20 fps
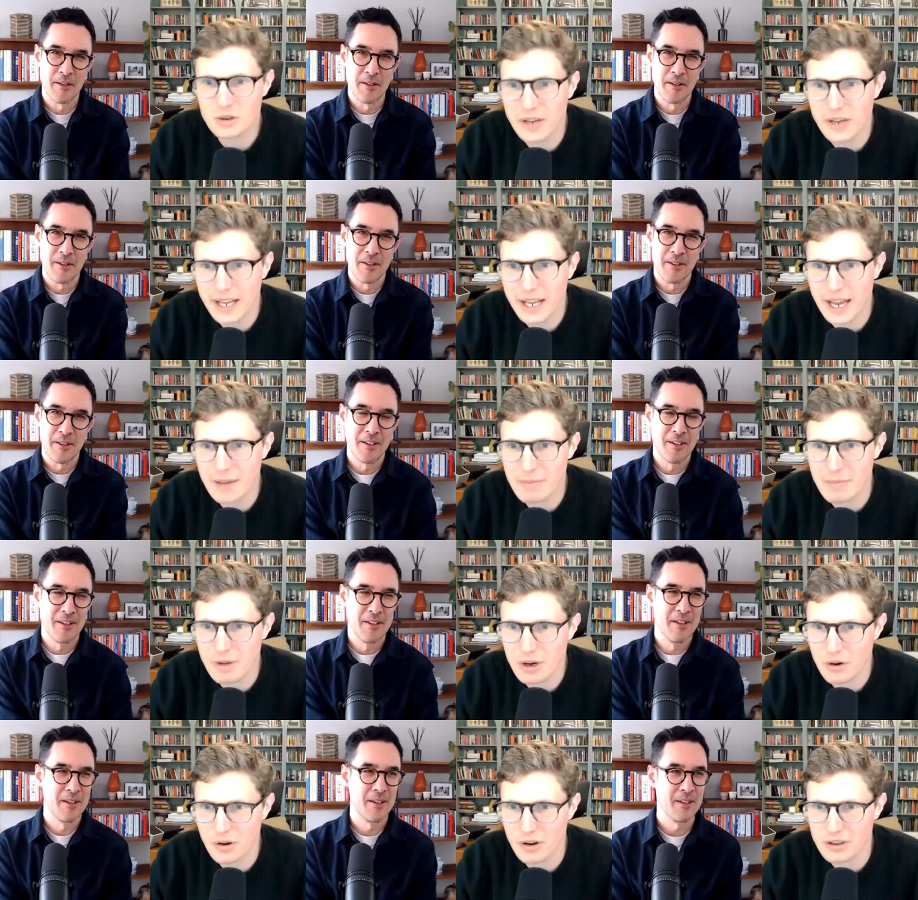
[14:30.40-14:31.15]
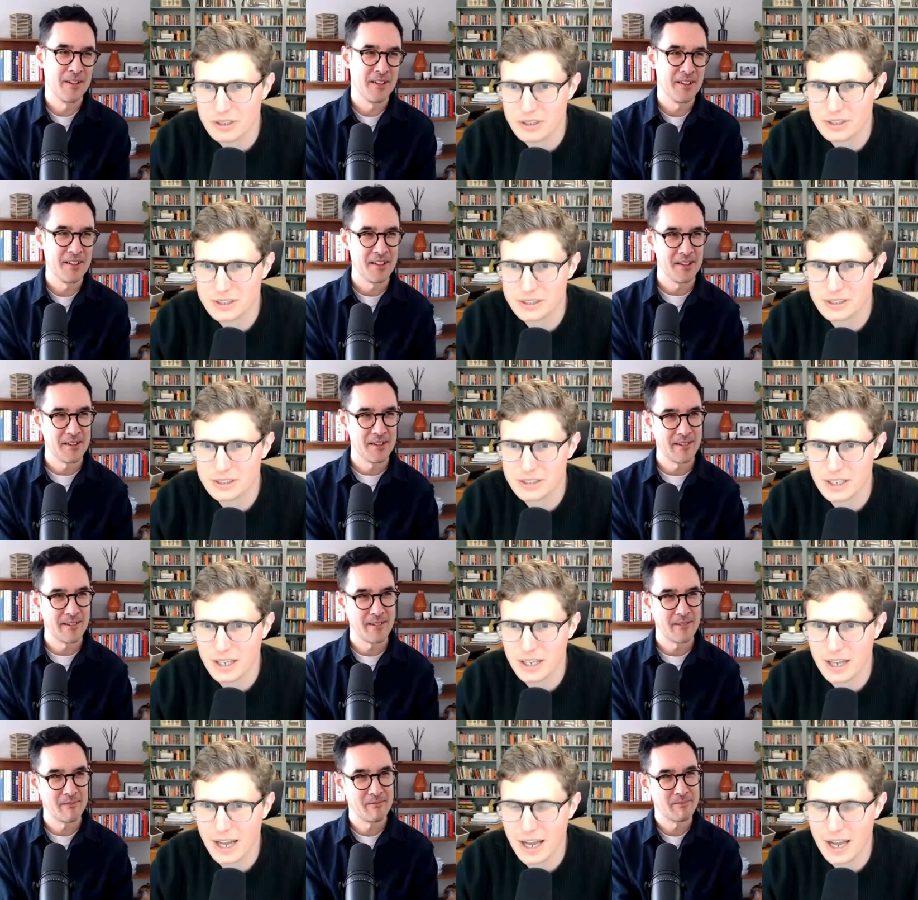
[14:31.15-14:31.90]
Speaker 1: story came
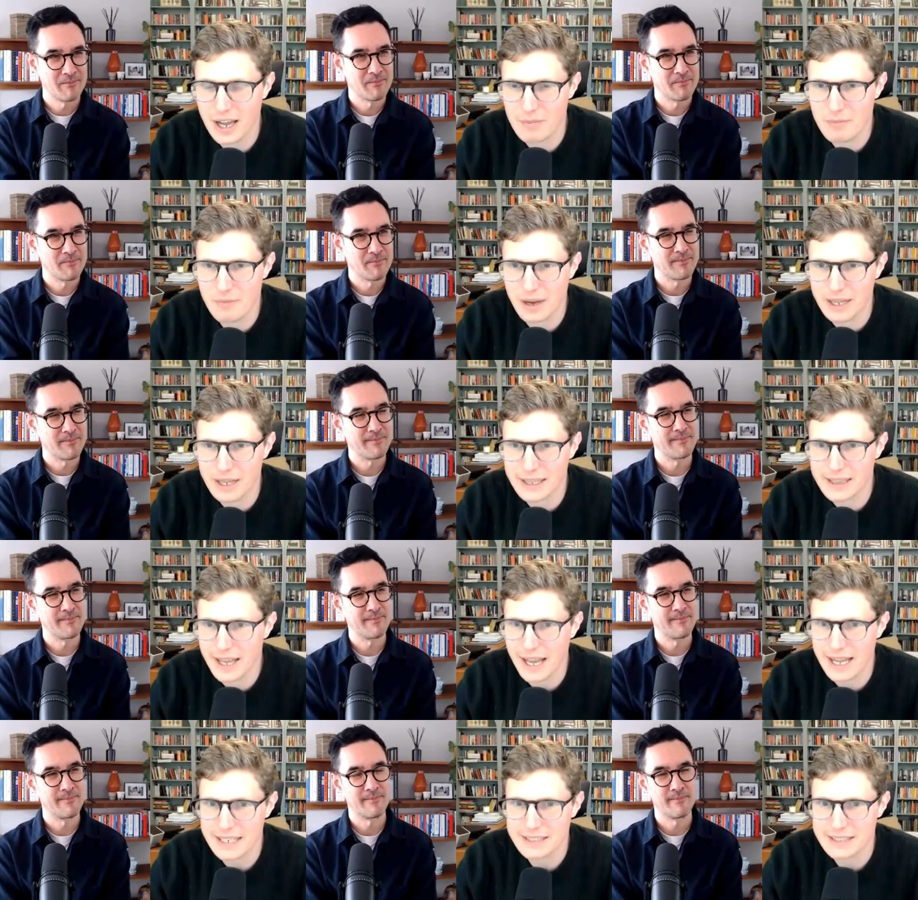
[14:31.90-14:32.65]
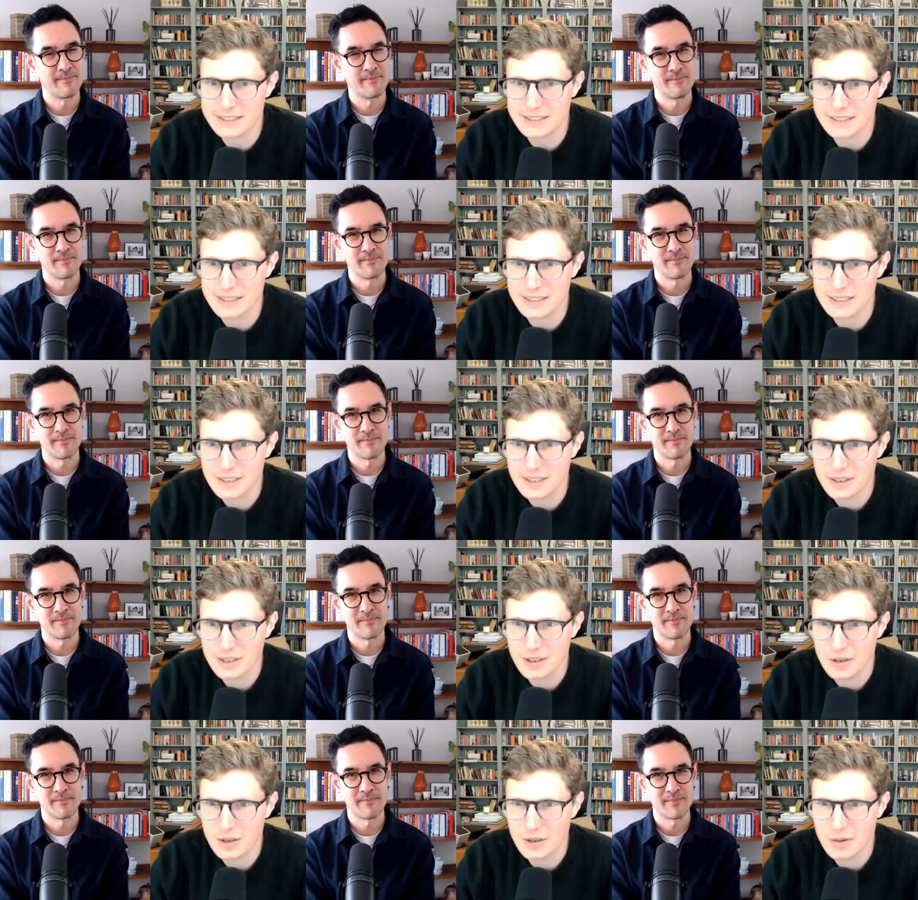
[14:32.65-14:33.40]
across uh, my desk
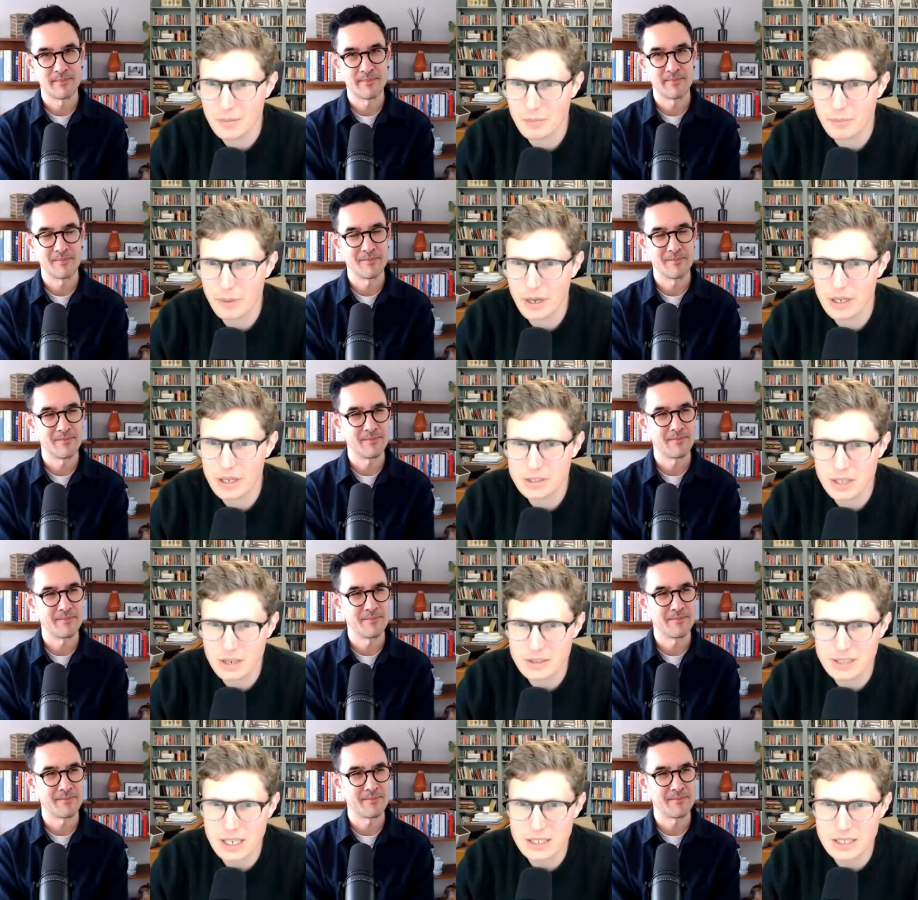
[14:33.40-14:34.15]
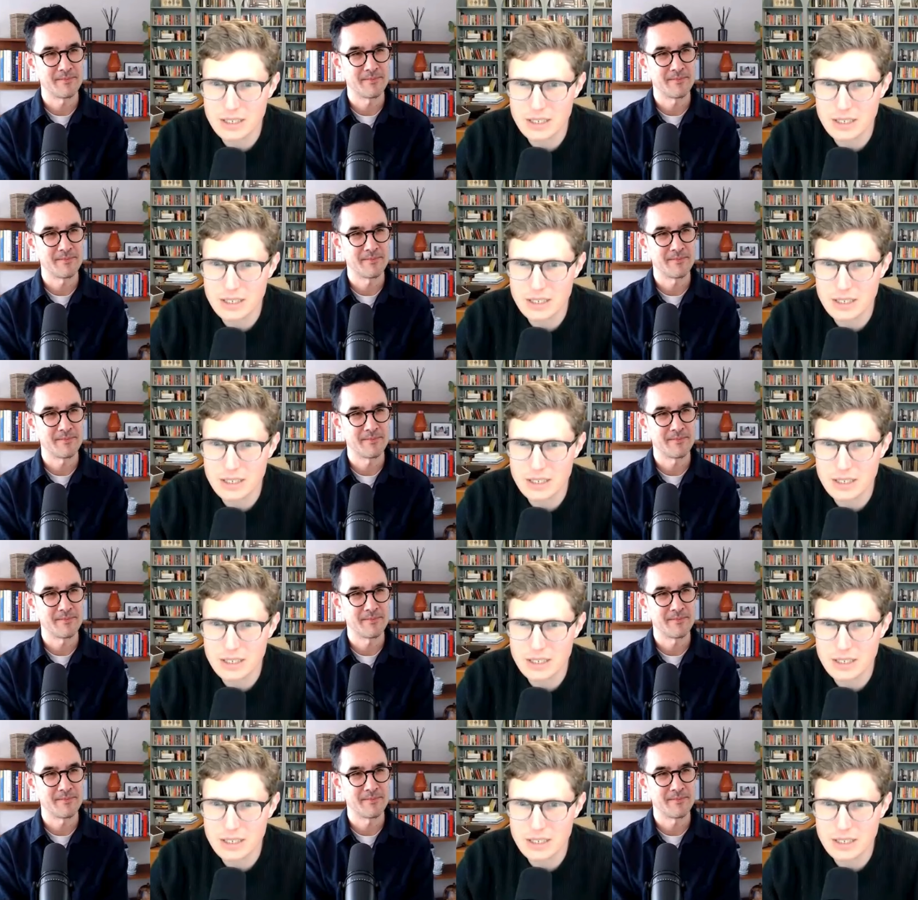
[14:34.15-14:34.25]
because I